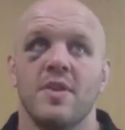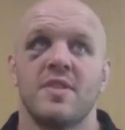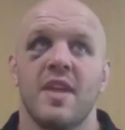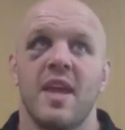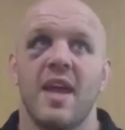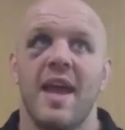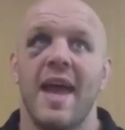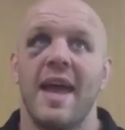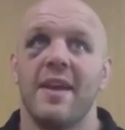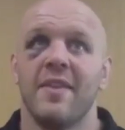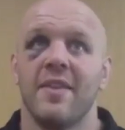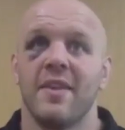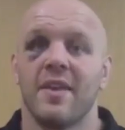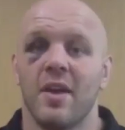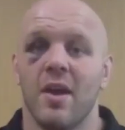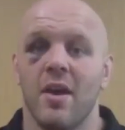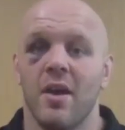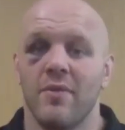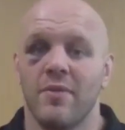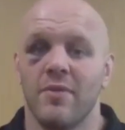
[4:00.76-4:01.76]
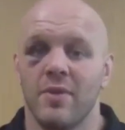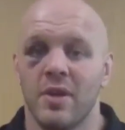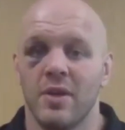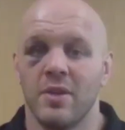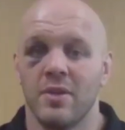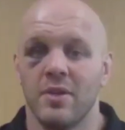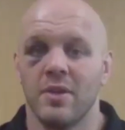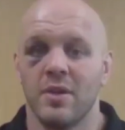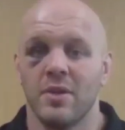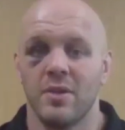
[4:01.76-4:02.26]
stay ahead of the curve and
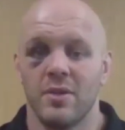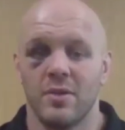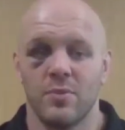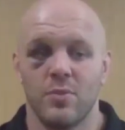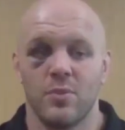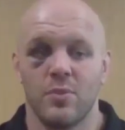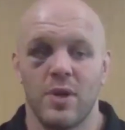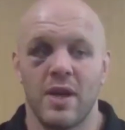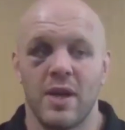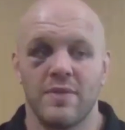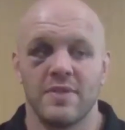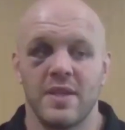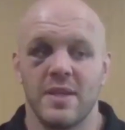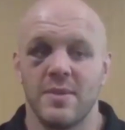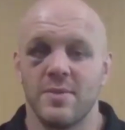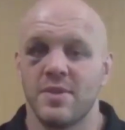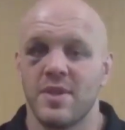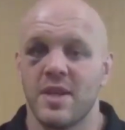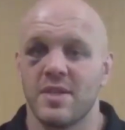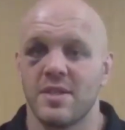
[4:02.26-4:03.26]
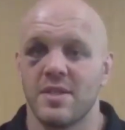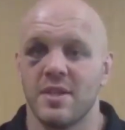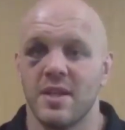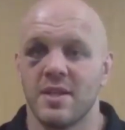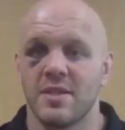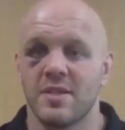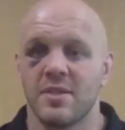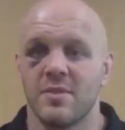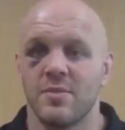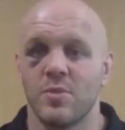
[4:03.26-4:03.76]
then we have teams chasing
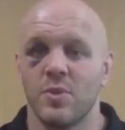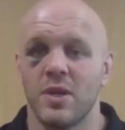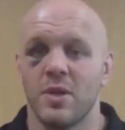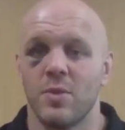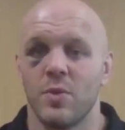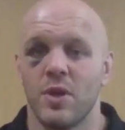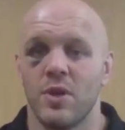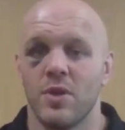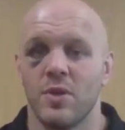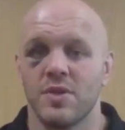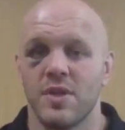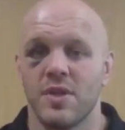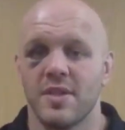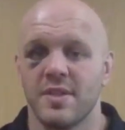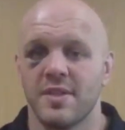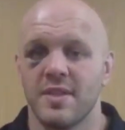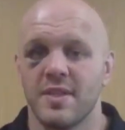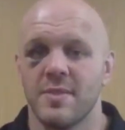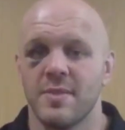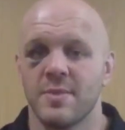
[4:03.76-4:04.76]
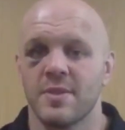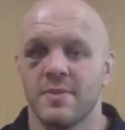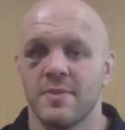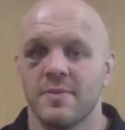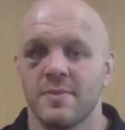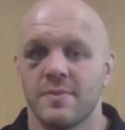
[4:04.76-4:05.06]
us and we're not chasing teams.